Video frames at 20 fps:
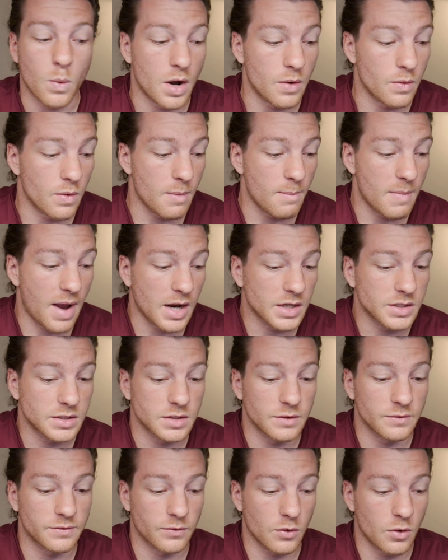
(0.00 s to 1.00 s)
one rep
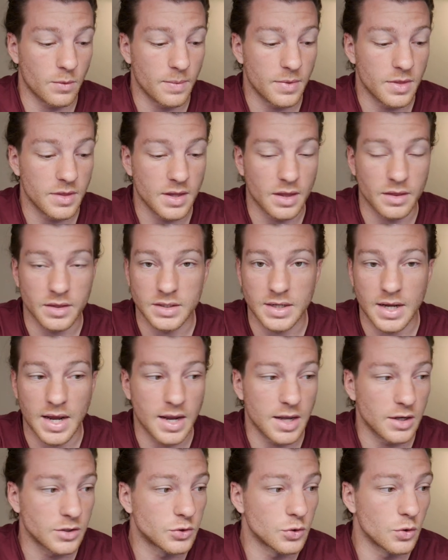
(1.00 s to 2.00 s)
max from the other
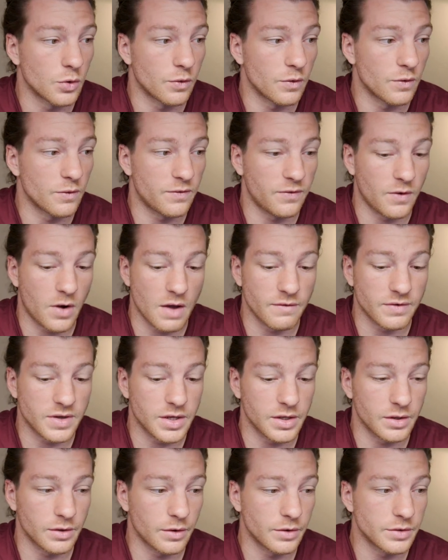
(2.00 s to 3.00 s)
day at 205
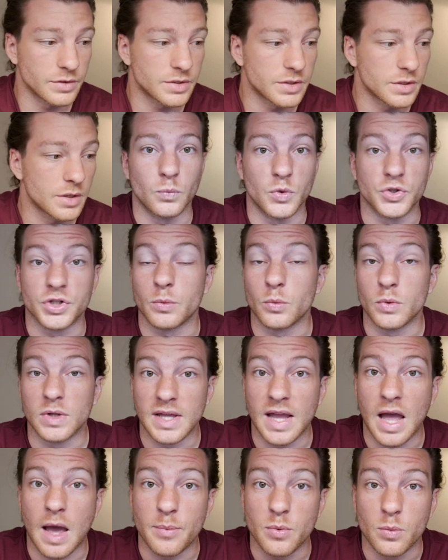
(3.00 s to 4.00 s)
kilos, which I'm
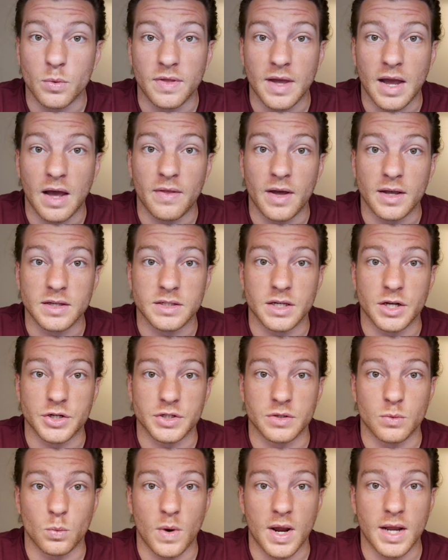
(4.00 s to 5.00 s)
really happy with how that session